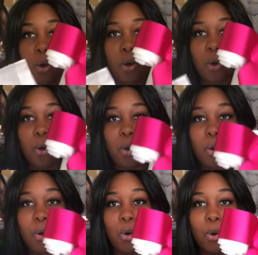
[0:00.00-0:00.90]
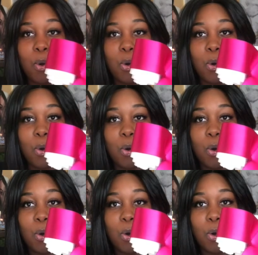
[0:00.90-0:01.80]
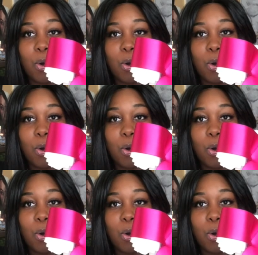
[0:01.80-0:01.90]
Nobody speaks.